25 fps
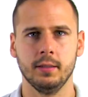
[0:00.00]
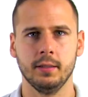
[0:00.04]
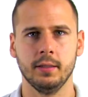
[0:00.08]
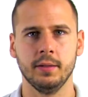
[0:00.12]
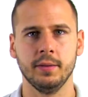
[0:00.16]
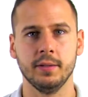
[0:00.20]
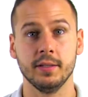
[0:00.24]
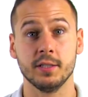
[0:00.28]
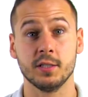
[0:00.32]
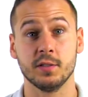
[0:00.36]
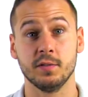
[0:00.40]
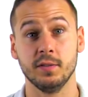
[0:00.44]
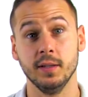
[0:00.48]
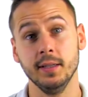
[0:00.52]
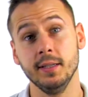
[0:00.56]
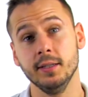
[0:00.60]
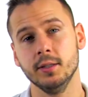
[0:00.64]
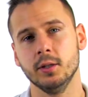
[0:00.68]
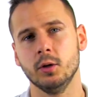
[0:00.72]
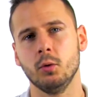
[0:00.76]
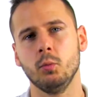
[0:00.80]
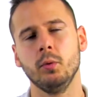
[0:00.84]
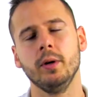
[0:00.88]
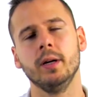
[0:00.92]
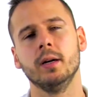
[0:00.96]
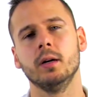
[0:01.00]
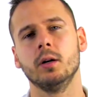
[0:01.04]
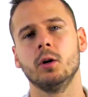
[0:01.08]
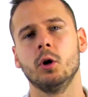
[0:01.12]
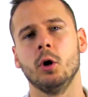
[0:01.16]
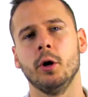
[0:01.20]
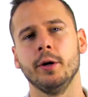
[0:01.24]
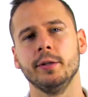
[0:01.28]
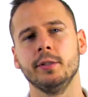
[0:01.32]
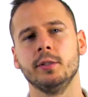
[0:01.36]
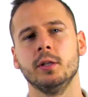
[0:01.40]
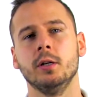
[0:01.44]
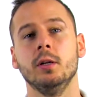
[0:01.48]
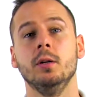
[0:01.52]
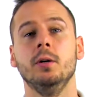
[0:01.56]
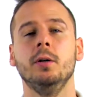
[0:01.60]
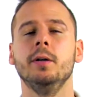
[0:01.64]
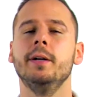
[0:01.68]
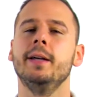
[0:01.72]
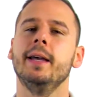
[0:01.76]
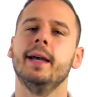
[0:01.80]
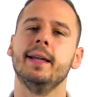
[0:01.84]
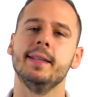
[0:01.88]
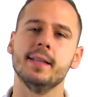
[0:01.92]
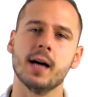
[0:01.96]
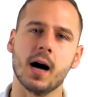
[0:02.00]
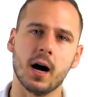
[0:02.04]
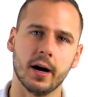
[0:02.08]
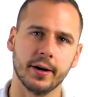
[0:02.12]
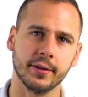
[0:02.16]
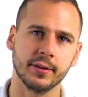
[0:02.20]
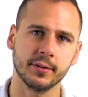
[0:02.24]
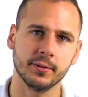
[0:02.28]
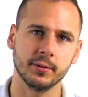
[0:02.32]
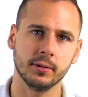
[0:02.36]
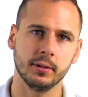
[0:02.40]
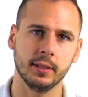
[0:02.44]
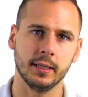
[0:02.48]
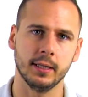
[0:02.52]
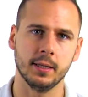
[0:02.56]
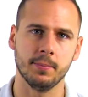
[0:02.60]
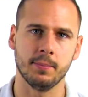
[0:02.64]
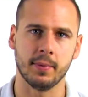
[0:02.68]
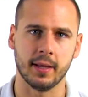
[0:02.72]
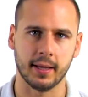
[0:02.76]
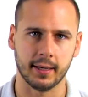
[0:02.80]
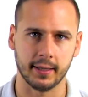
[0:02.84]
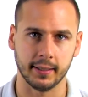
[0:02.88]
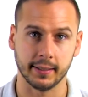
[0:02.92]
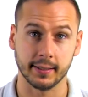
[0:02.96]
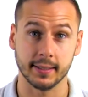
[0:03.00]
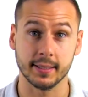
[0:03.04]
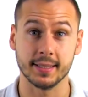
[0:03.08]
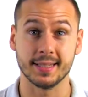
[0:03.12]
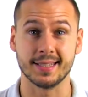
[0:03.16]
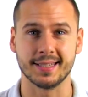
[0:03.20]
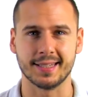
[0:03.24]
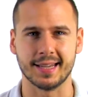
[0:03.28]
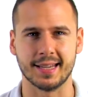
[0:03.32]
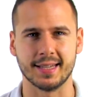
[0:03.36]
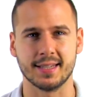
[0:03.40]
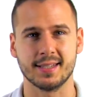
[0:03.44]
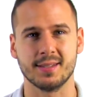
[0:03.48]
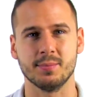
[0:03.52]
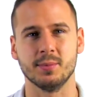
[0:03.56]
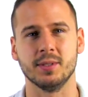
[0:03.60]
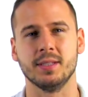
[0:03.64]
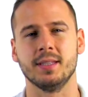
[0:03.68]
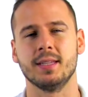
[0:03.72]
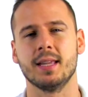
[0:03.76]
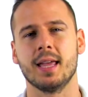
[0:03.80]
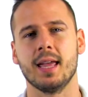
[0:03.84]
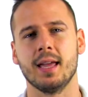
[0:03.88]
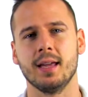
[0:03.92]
In this video, we are going to look at arthrokinematic assessment